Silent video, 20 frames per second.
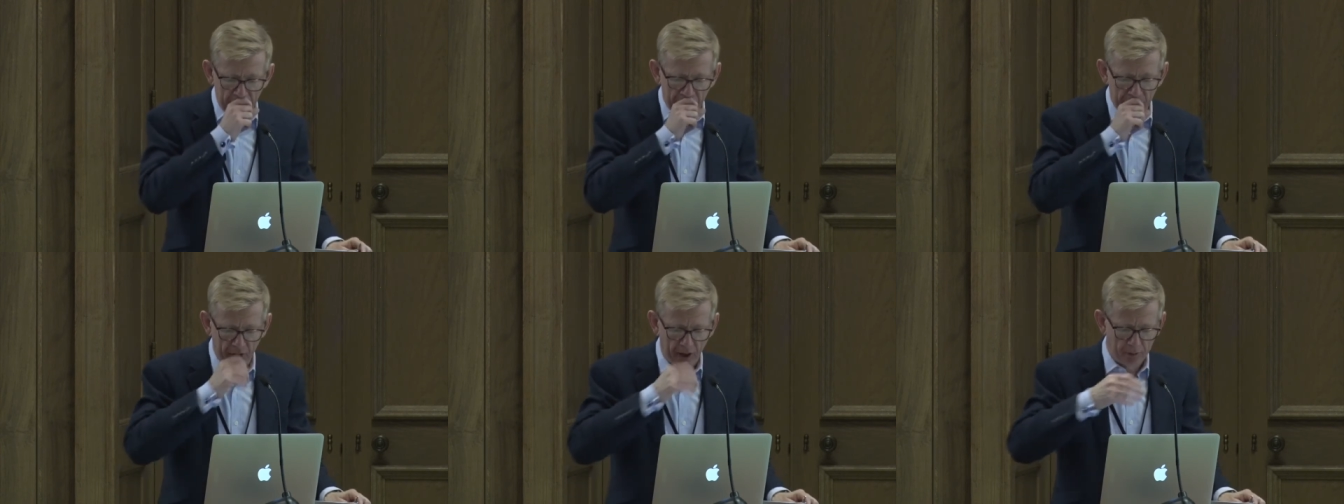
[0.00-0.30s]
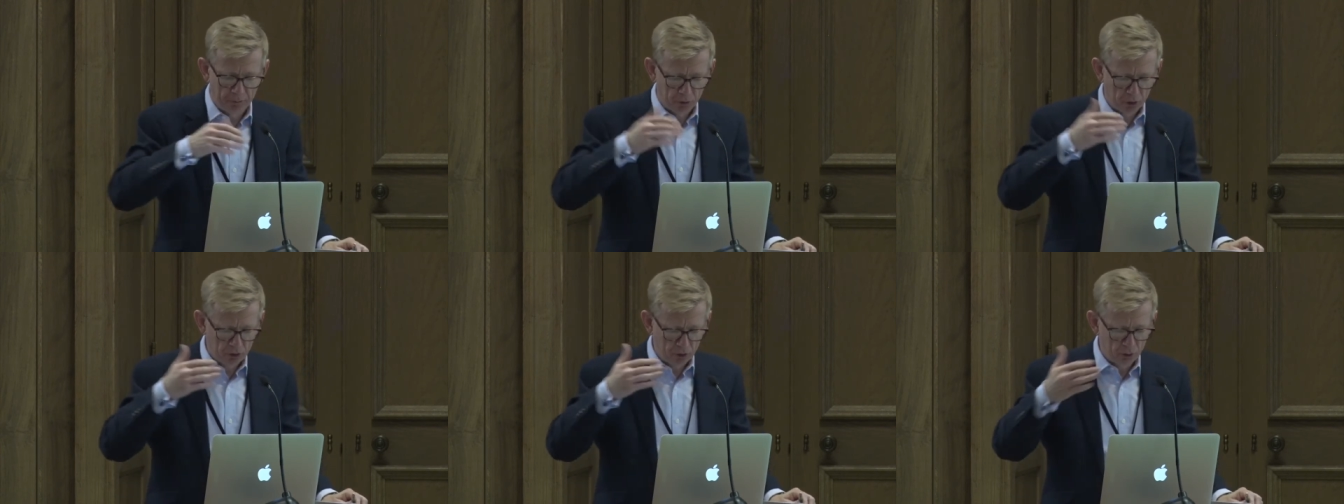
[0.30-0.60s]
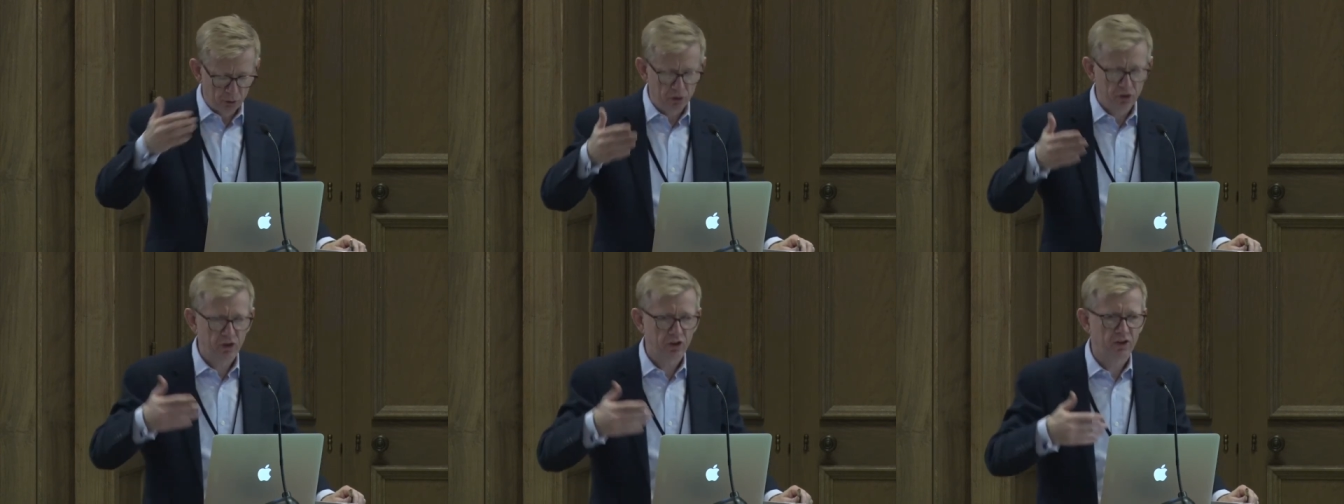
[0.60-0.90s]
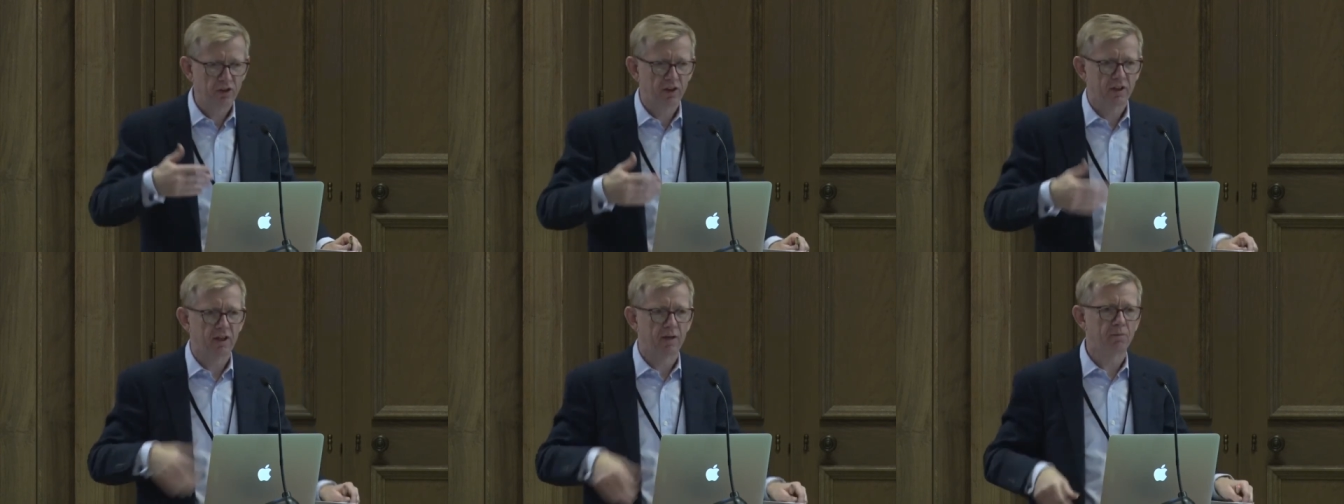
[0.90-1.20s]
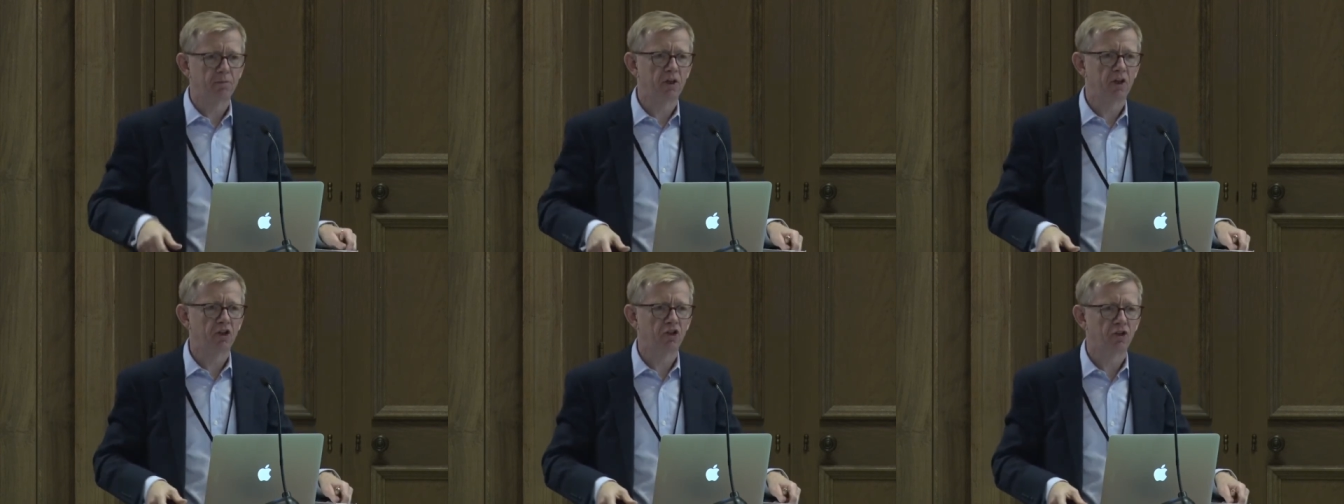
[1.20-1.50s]
I'm going to resist the
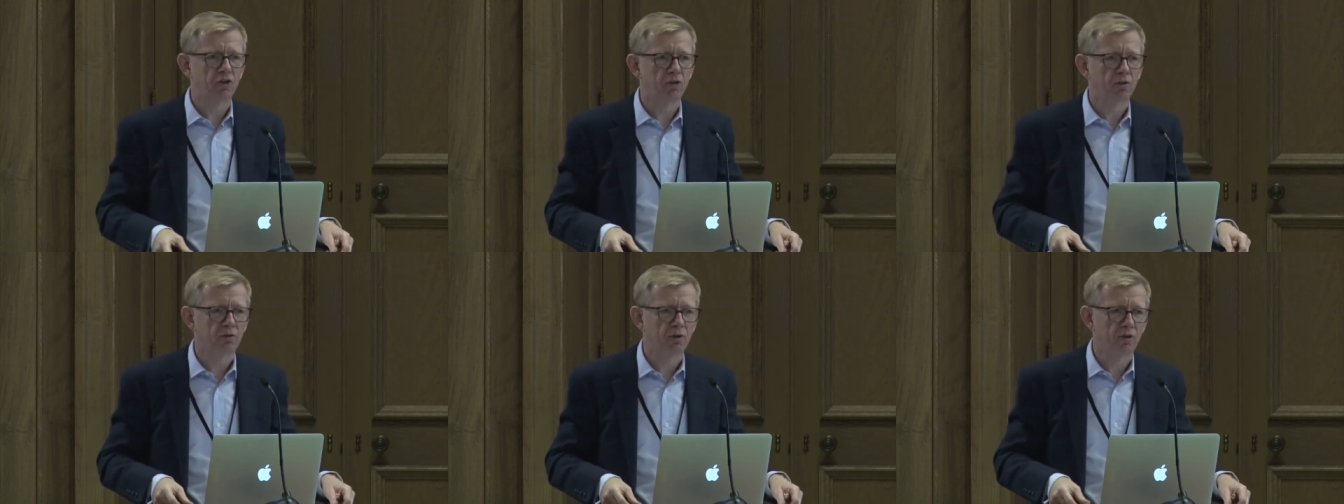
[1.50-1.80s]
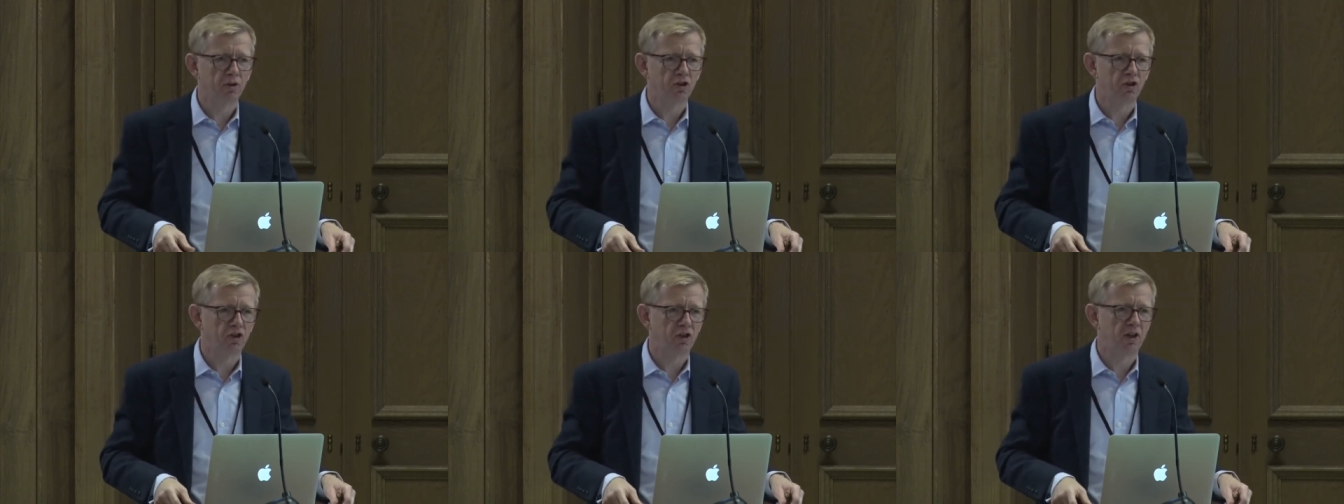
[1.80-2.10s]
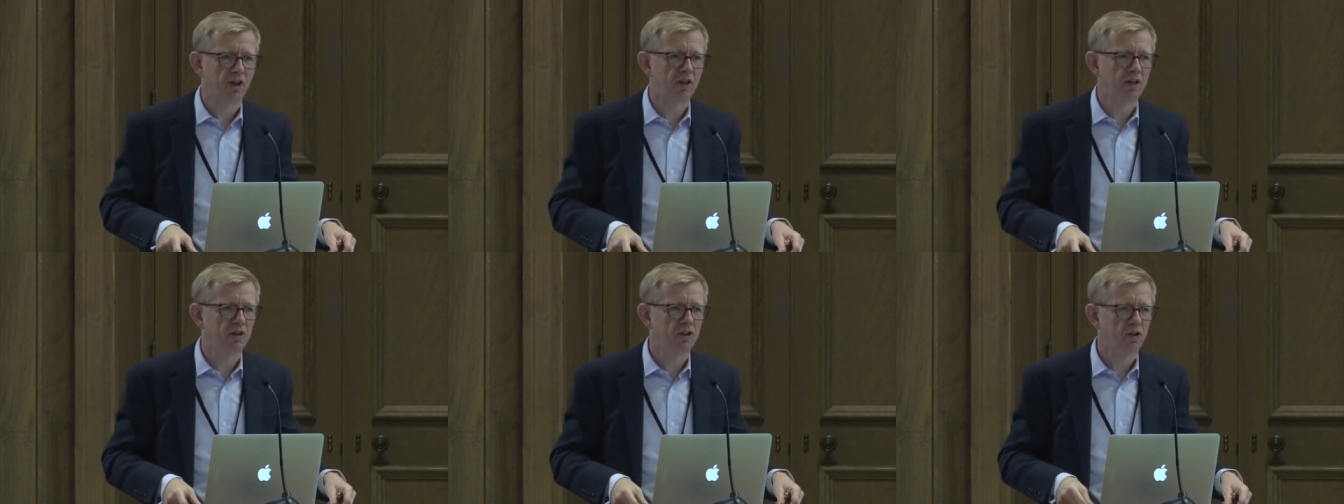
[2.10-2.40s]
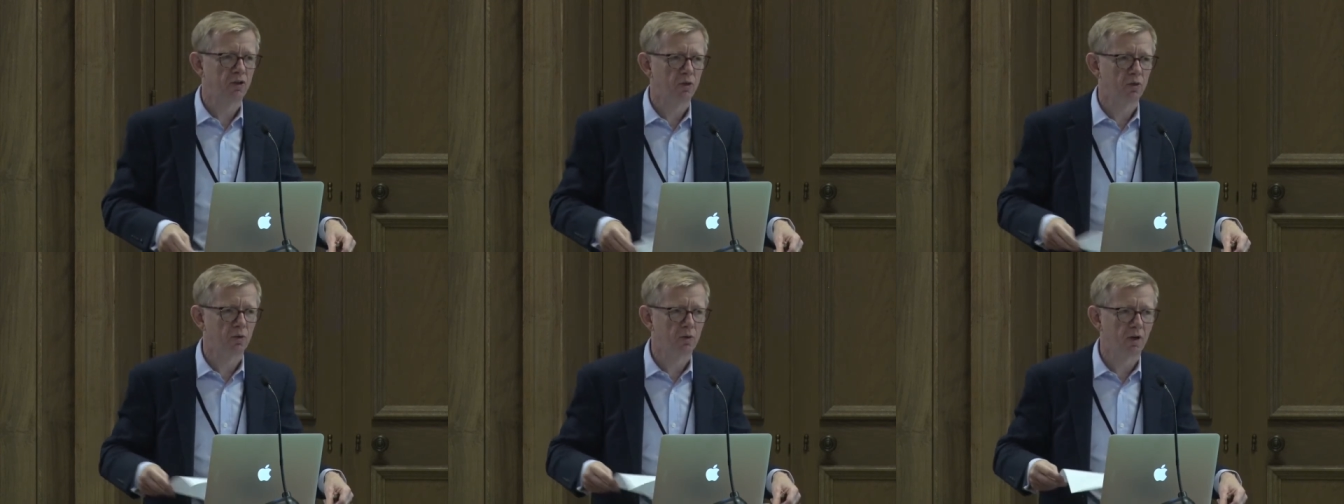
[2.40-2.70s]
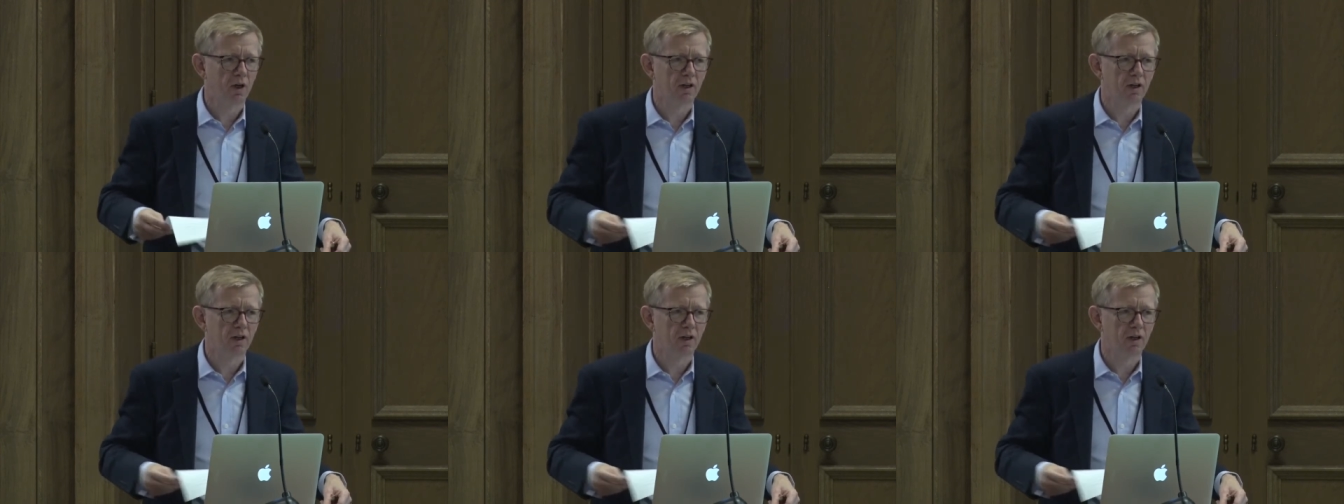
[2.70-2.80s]
temptation to launch into